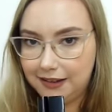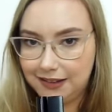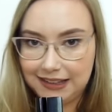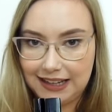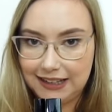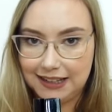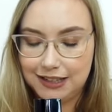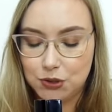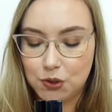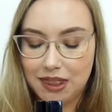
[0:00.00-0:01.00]
like and
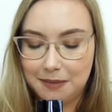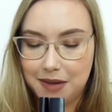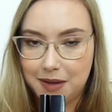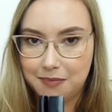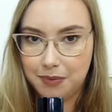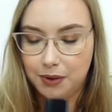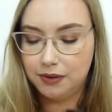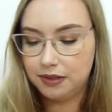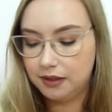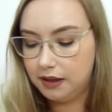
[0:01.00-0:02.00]
enjoy them
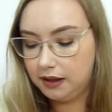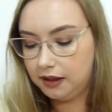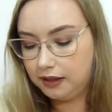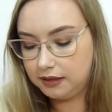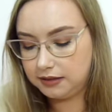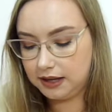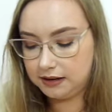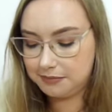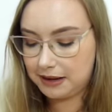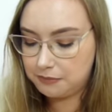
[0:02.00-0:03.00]
both. Then
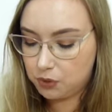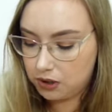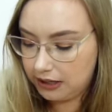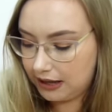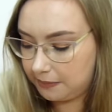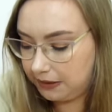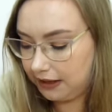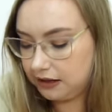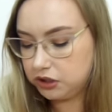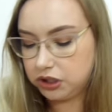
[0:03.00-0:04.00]
in my morning
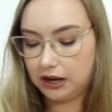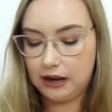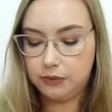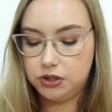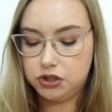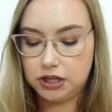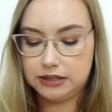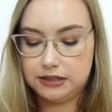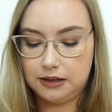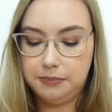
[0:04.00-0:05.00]
application, I would
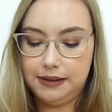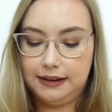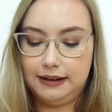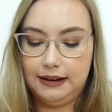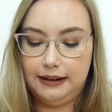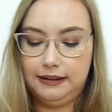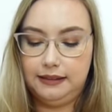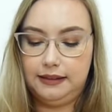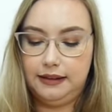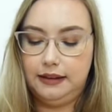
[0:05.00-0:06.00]
just apply
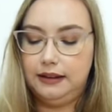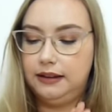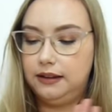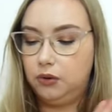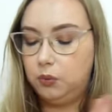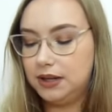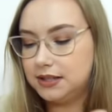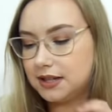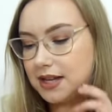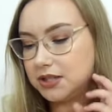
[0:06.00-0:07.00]
the One
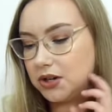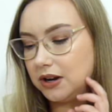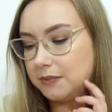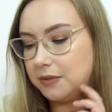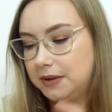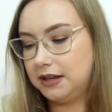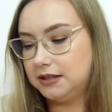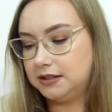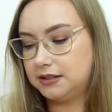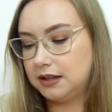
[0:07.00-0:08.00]
Size Turn Up the
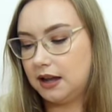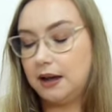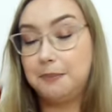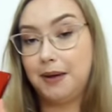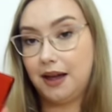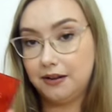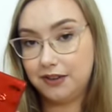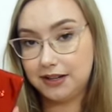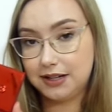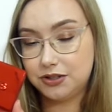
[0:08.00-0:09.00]
Base powder
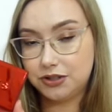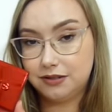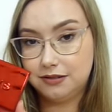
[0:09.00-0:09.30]
foundation